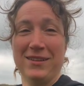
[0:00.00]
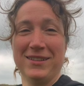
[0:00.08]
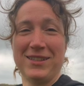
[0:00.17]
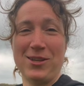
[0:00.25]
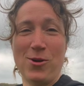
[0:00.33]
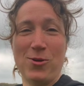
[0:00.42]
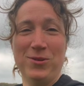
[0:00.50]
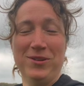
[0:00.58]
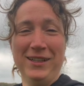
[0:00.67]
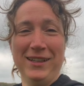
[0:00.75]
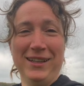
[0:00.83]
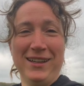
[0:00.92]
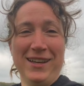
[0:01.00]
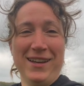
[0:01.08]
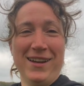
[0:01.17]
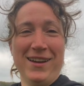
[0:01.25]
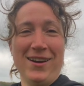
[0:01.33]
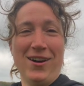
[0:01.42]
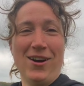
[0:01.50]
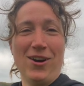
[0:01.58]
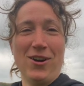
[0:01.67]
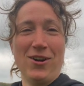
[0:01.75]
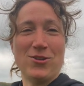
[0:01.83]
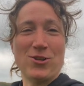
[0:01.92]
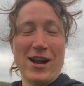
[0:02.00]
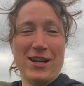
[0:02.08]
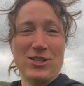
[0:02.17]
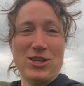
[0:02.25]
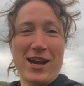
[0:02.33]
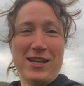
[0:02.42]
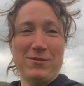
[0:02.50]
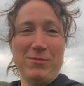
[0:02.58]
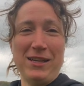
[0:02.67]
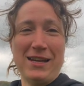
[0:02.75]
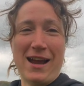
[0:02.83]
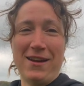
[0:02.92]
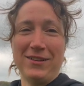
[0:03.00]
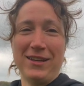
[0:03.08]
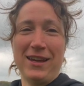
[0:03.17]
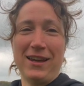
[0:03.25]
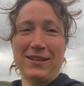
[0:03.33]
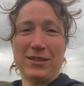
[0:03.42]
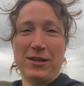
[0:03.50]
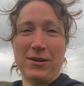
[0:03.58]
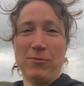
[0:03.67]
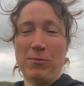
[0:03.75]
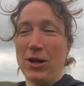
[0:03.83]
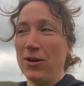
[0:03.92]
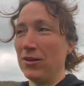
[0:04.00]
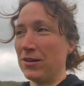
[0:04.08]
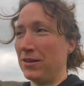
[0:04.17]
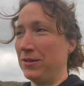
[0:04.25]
So her trying to chase me down to get milk